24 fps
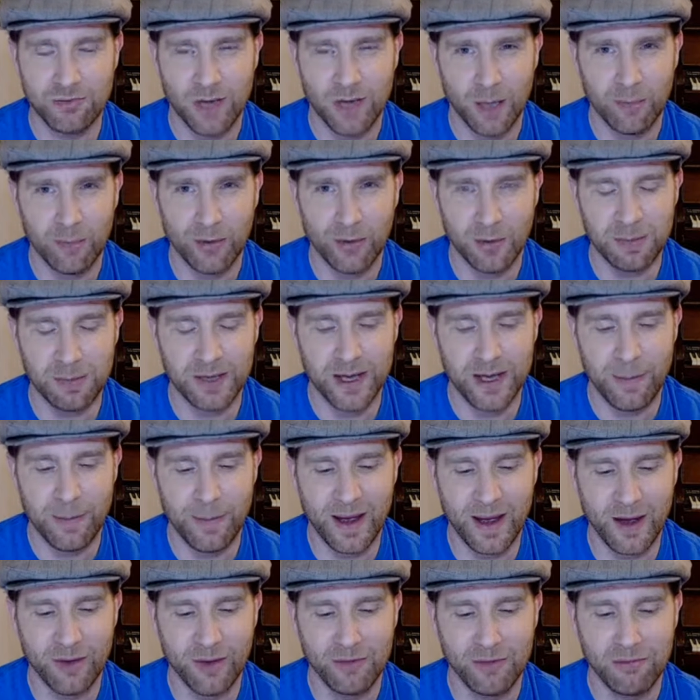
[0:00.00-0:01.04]
probably
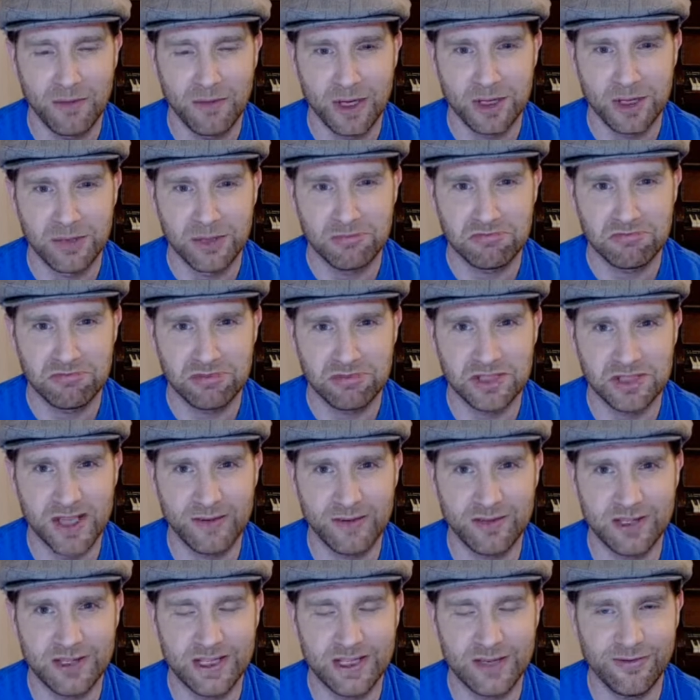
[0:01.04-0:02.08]
about
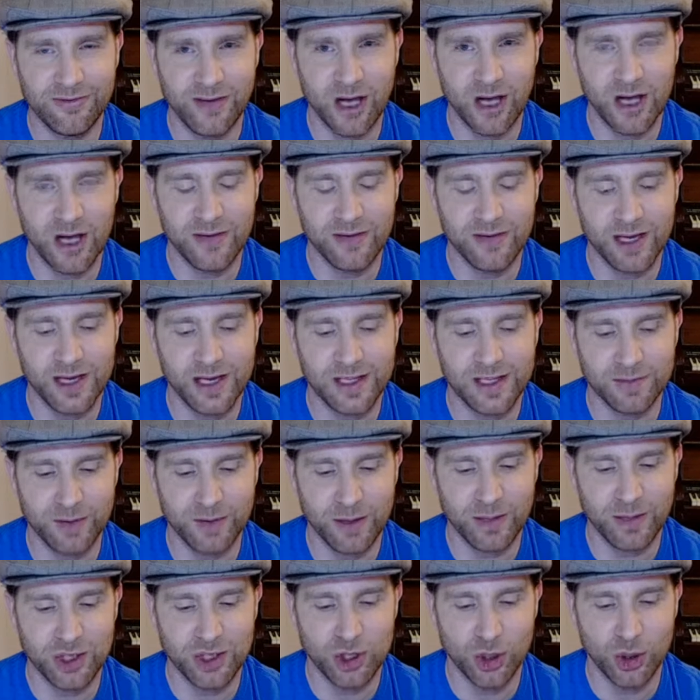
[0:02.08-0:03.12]
75 years
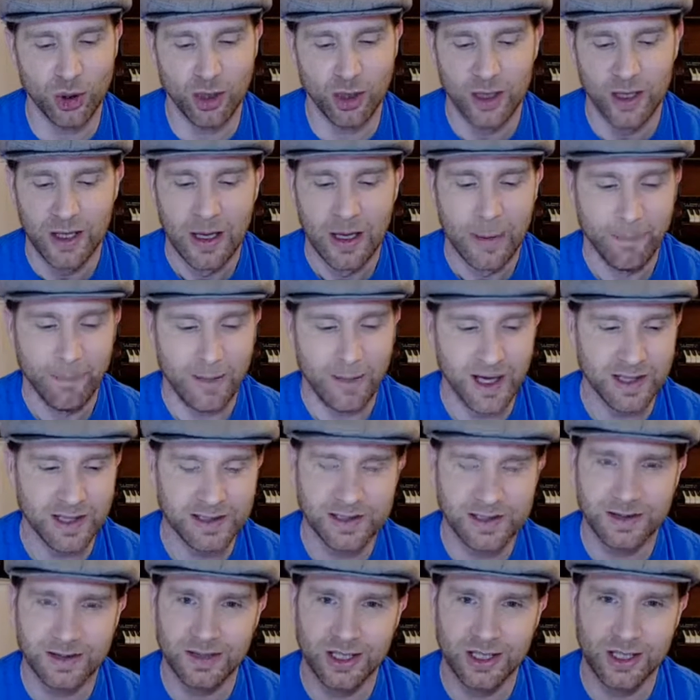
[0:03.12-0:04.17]
premature.
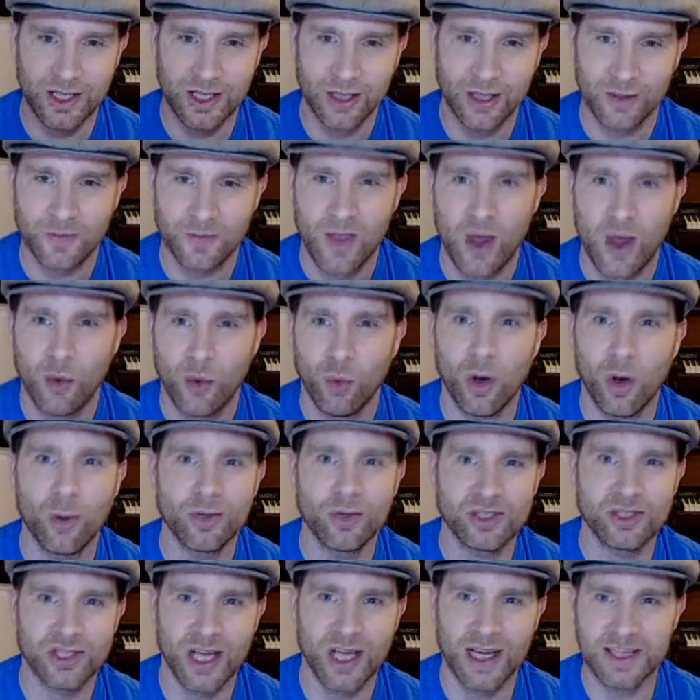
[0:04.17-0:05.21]
But, what was
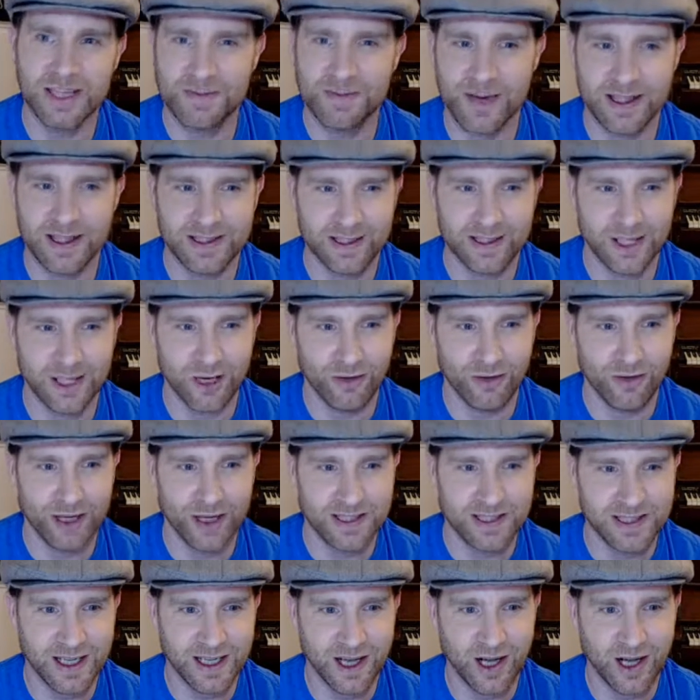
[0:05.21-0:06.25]
Shakespeare to know
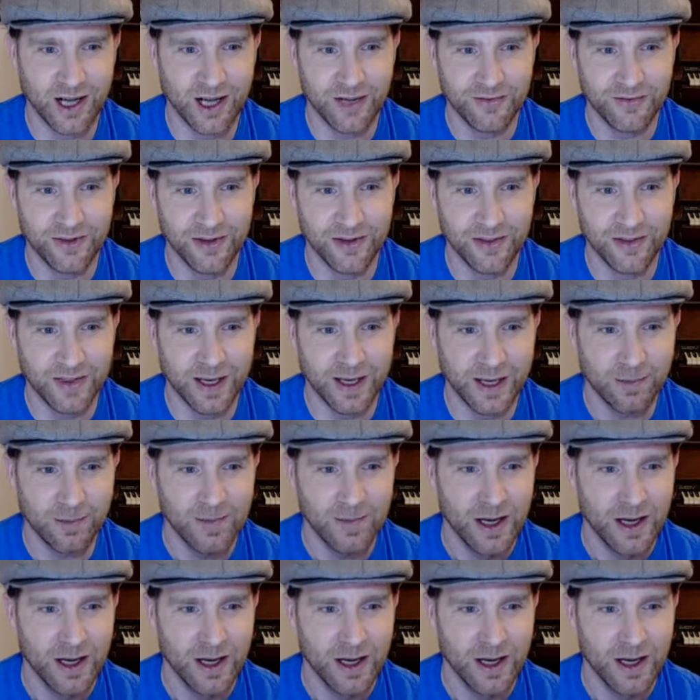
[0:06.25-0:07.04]
writing after the thing?